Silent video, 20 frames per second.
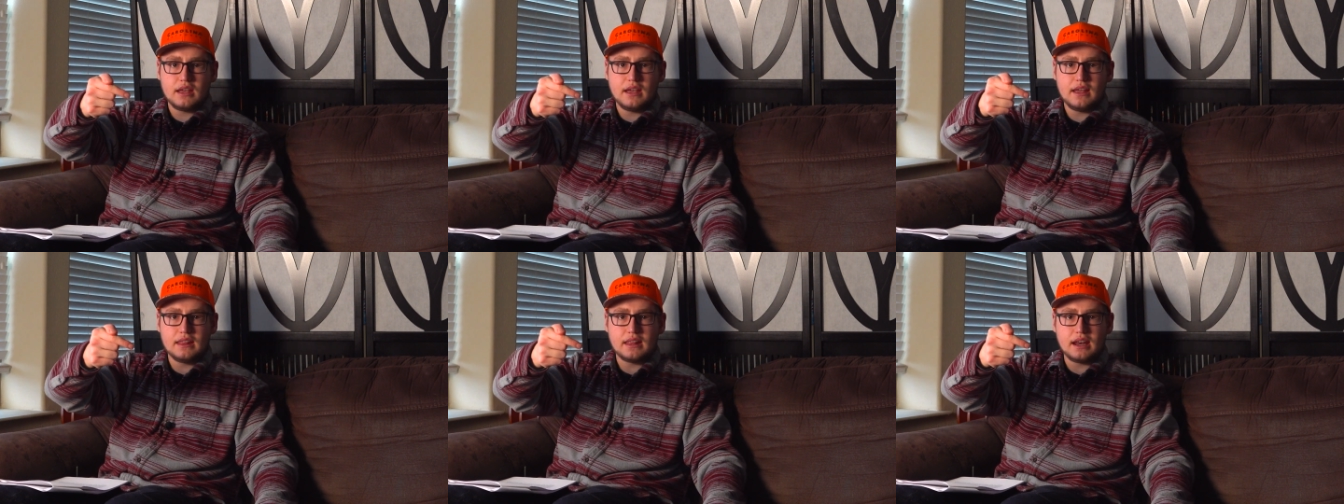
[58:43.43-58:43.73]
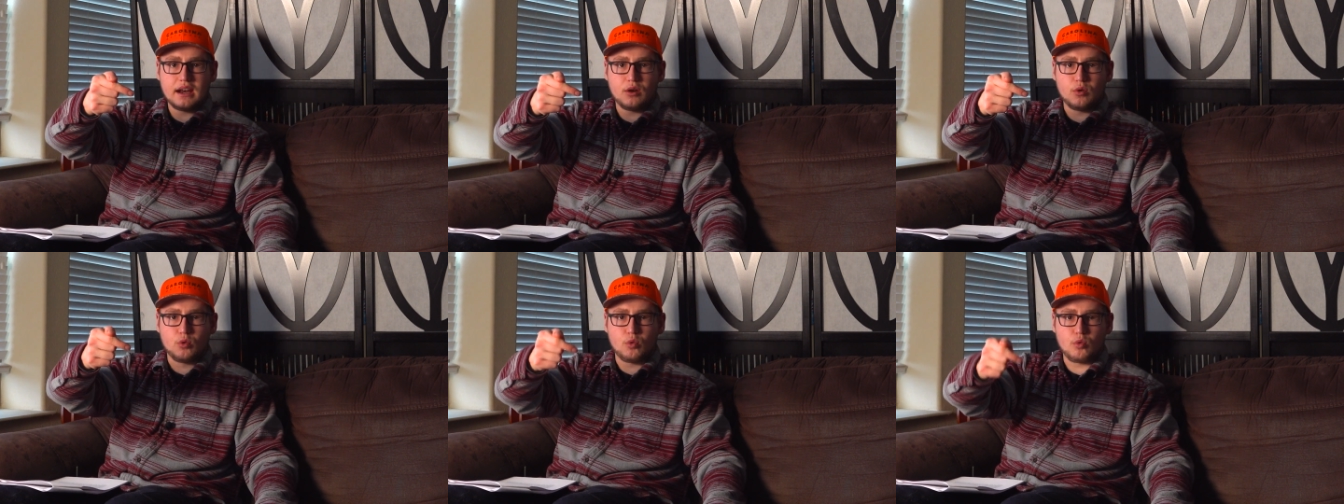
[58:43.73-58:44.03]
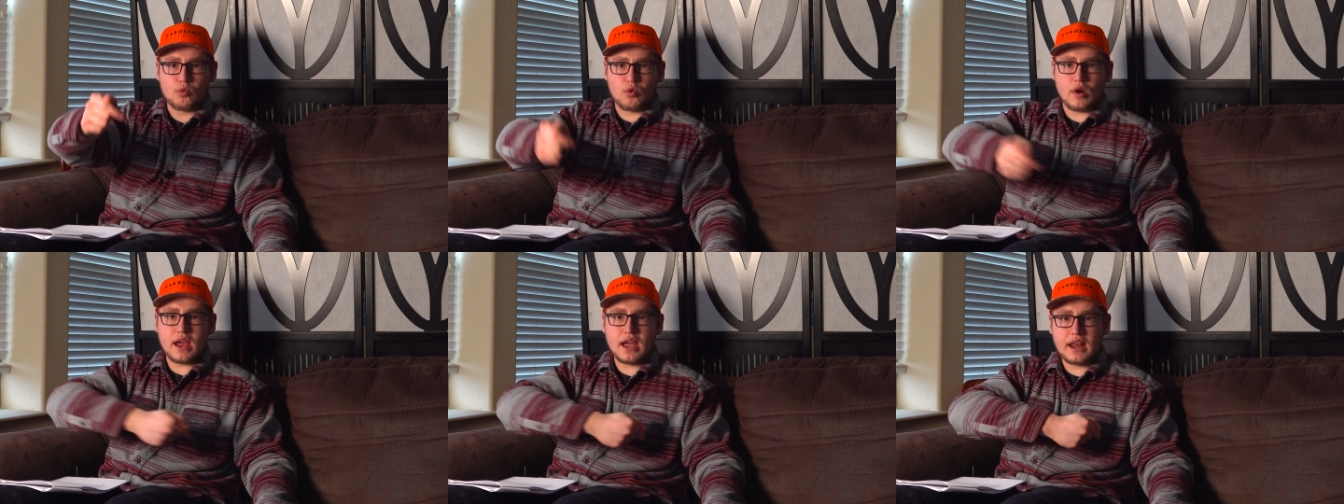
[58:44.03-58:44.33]
and then it
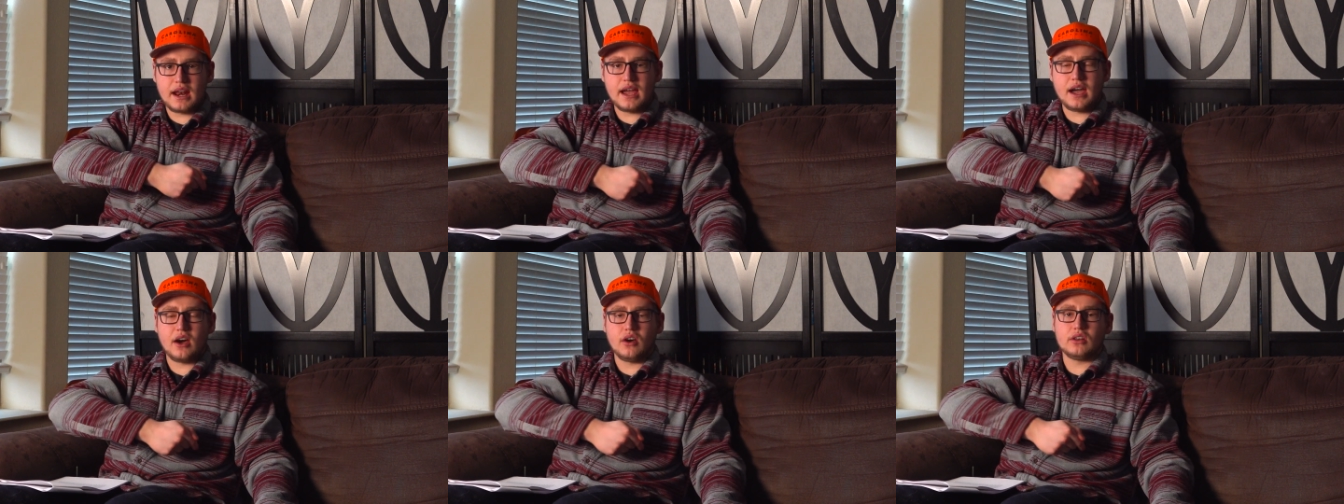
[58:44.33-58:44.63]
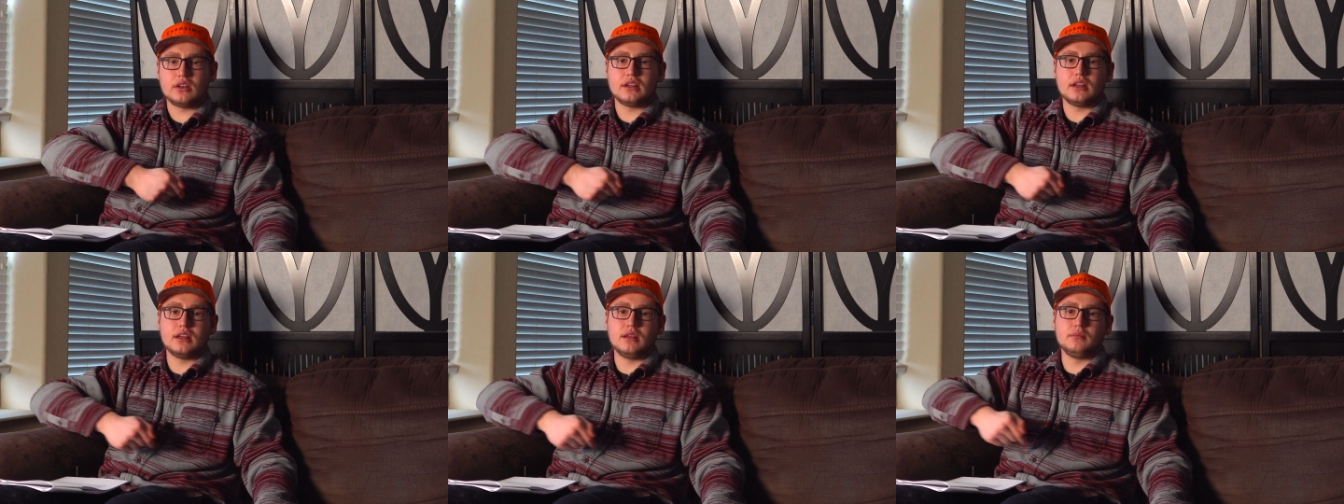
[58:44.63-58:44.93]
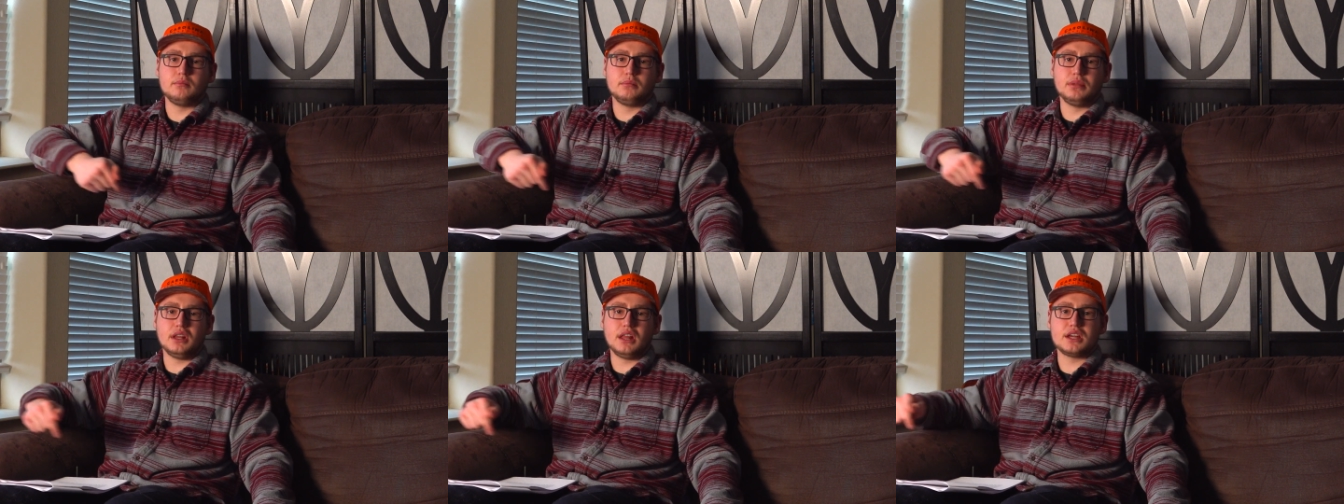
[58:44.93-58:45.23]
ran out
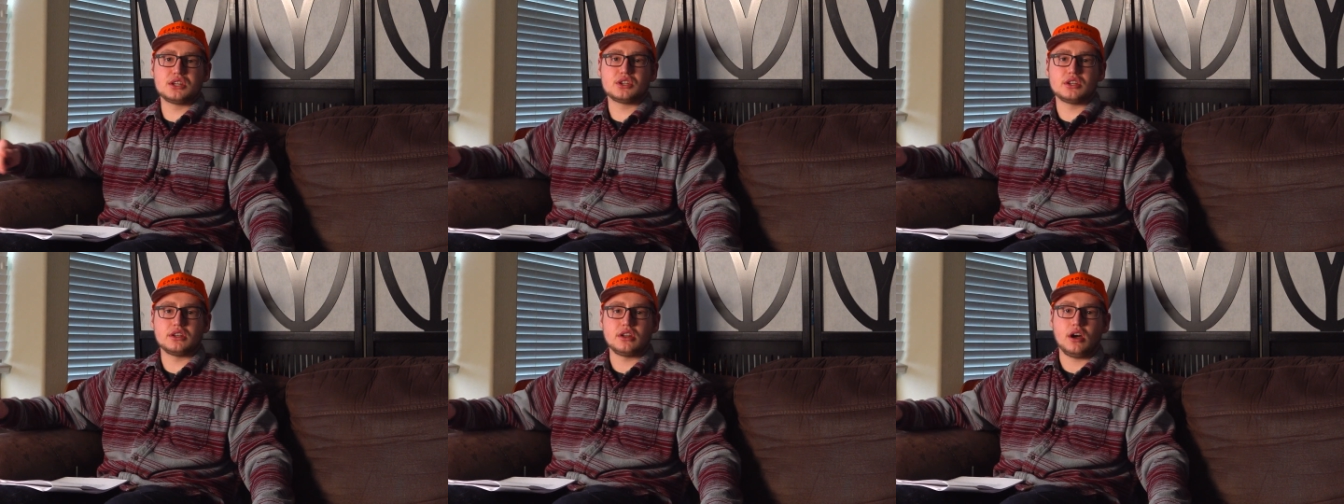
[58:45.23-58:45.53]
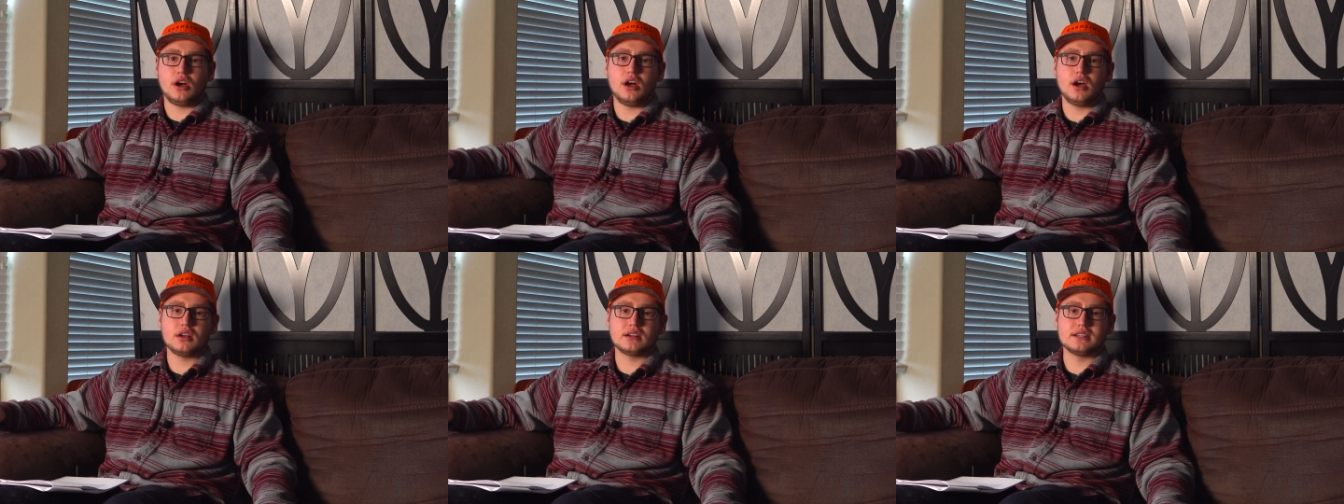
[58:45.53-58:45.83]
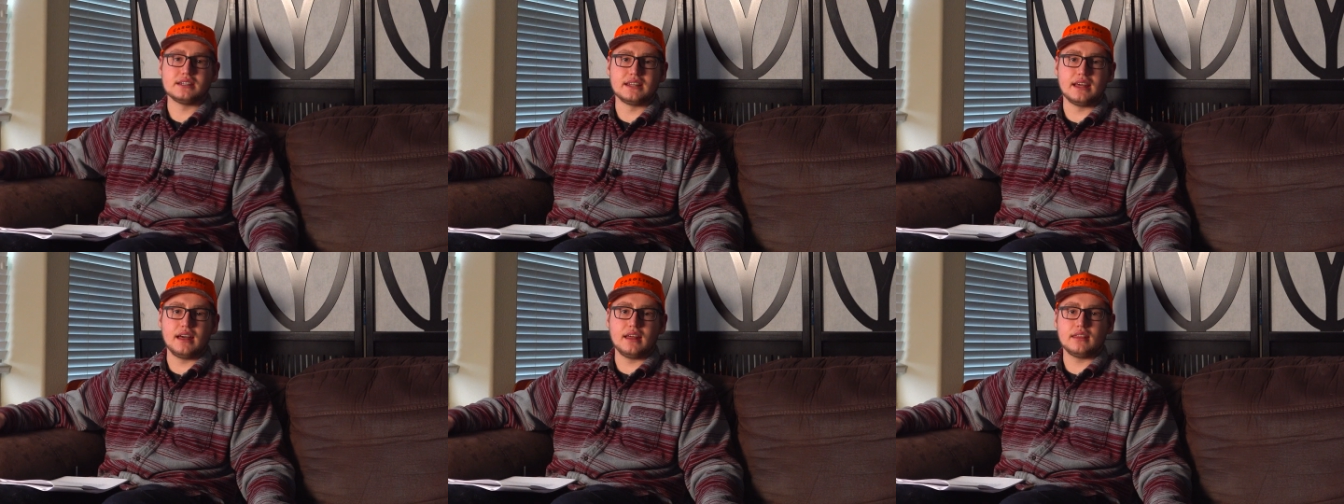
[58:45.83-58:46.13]
and bludgeoned a hog
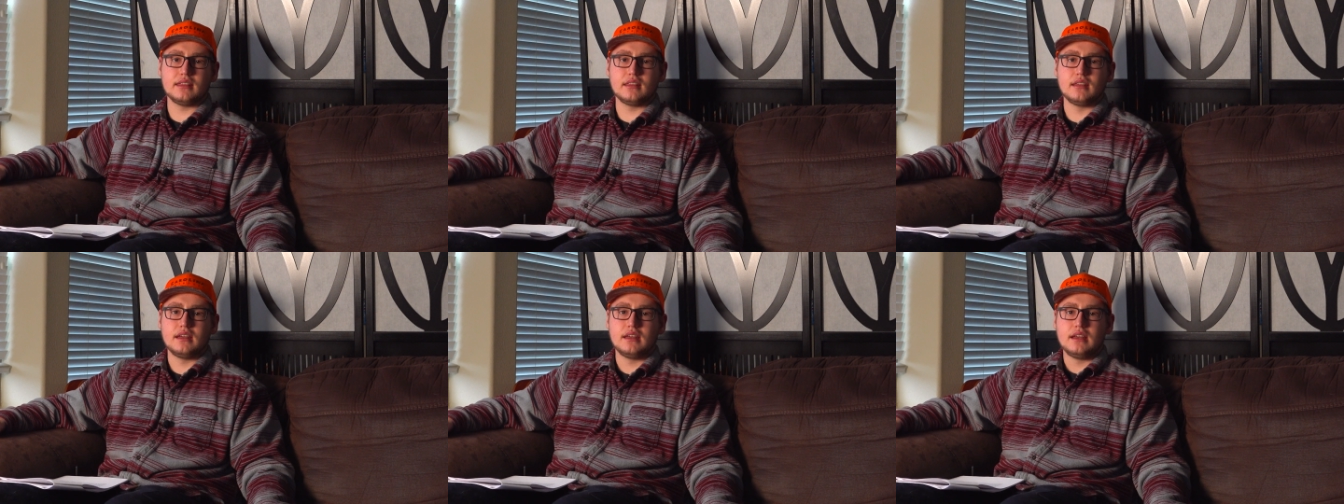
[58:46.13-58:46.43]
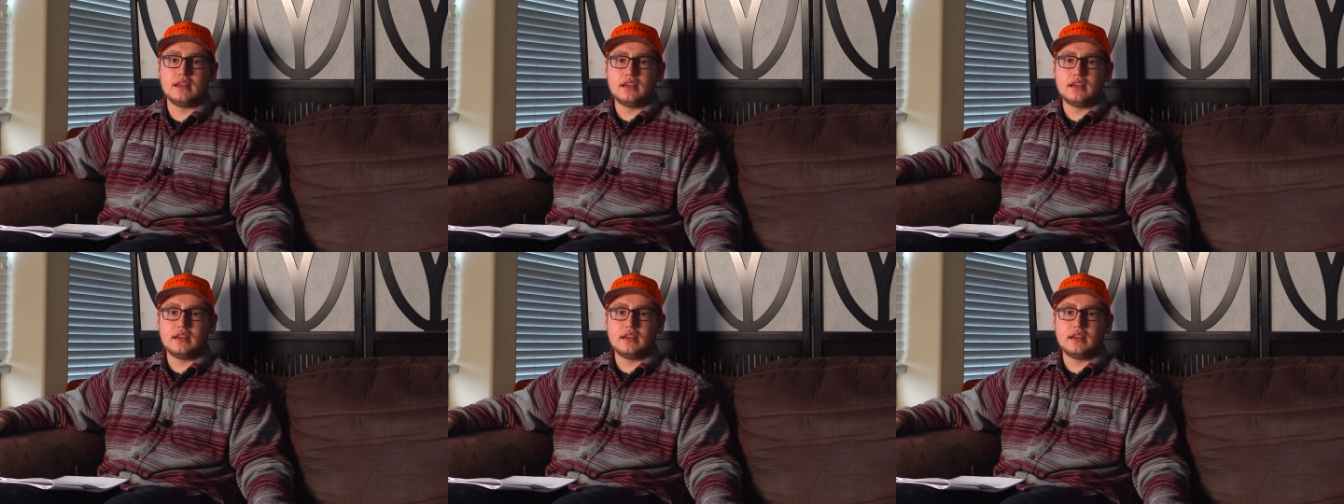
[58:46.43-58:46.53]
to death.